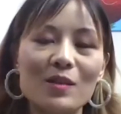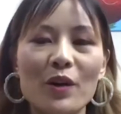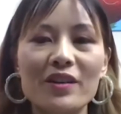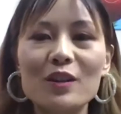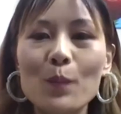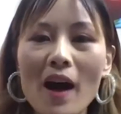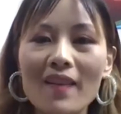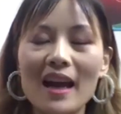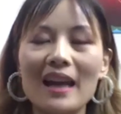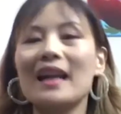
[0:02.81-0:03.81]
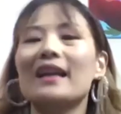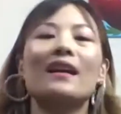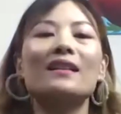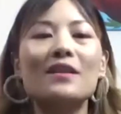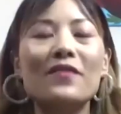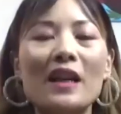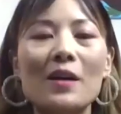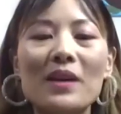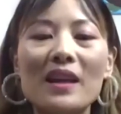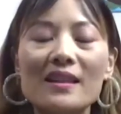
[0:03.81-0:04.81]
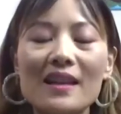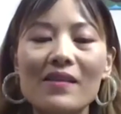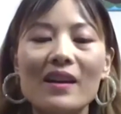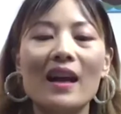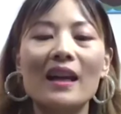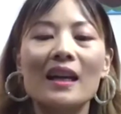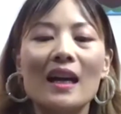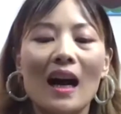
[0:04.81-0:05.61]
we're spotlighting different comedians every night.